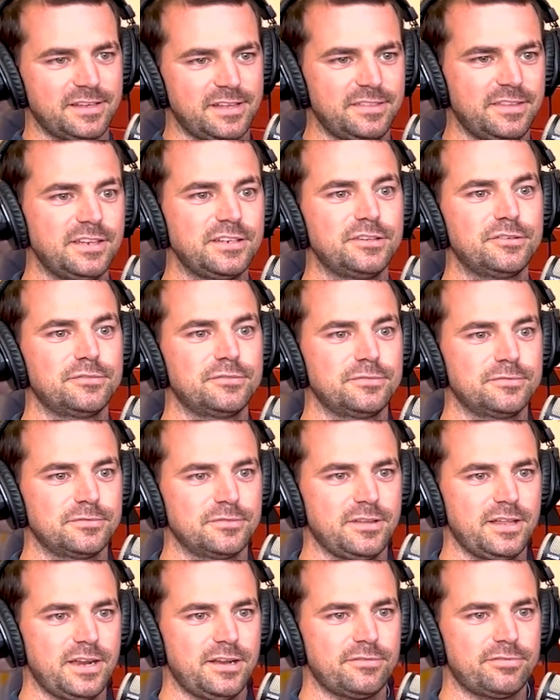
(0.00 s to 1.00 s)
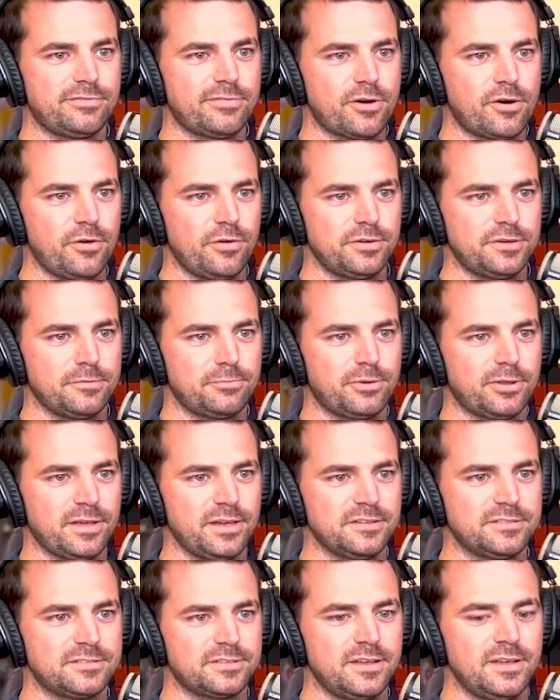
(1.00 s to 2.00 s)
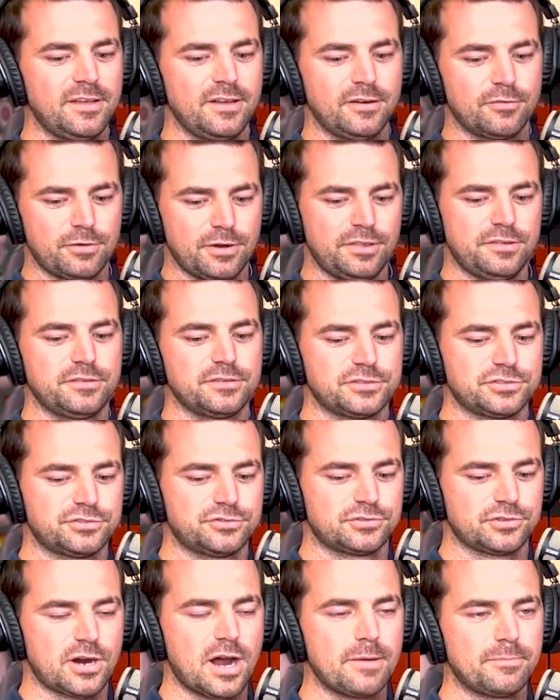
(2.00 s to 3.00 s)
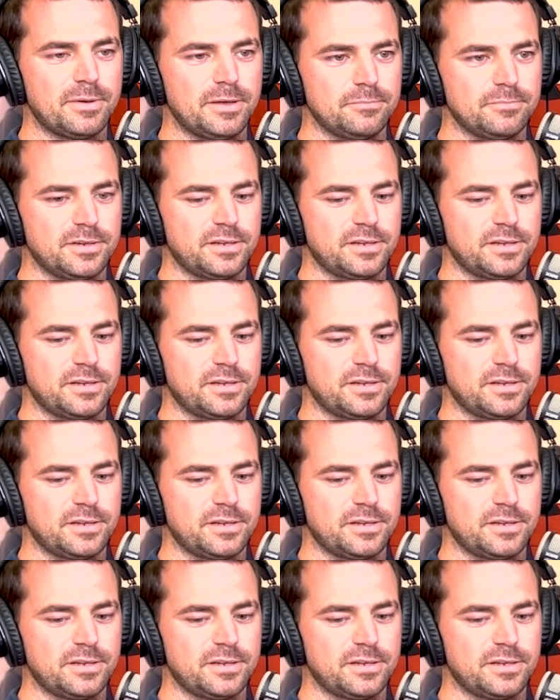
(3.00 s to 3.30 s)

and then you let it fall into place rather than just dropping.